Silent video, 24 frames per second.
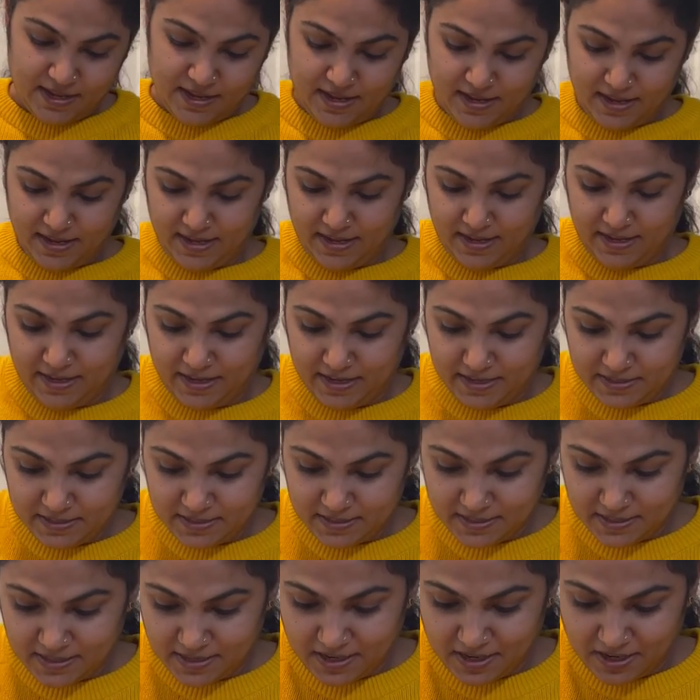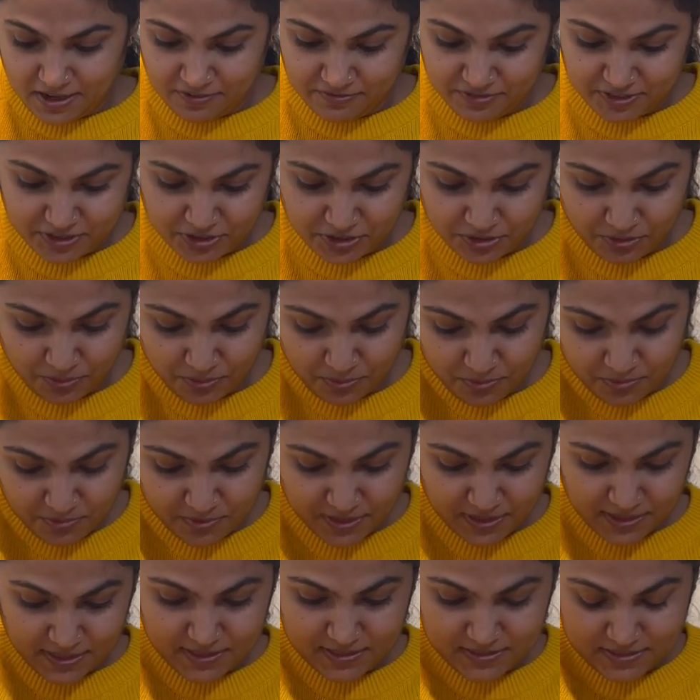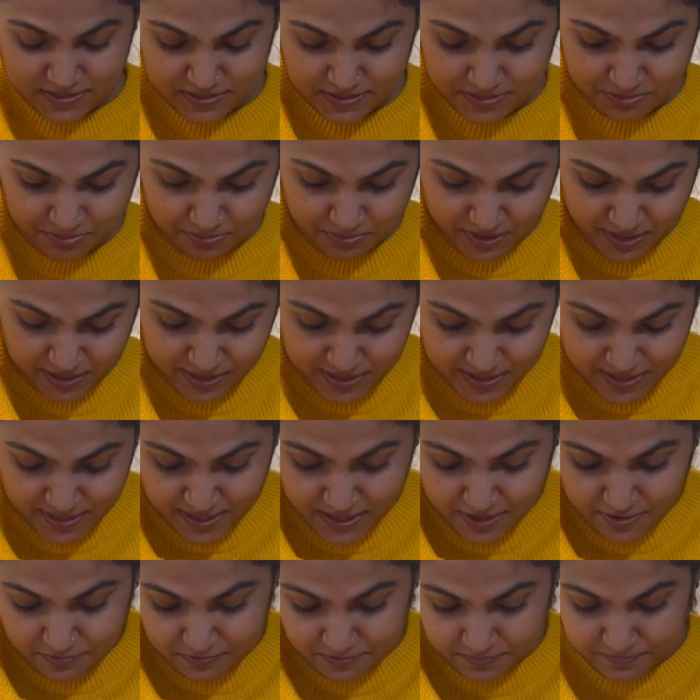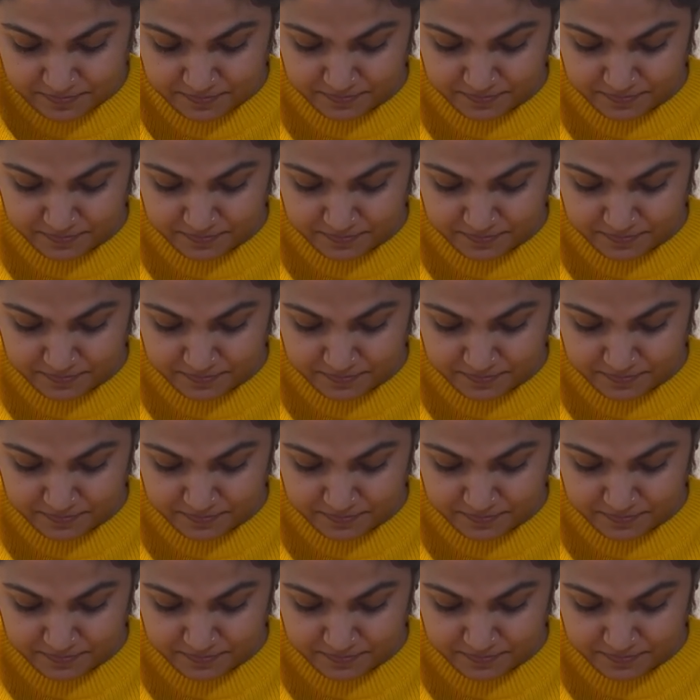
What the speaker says: And our dough is ready now.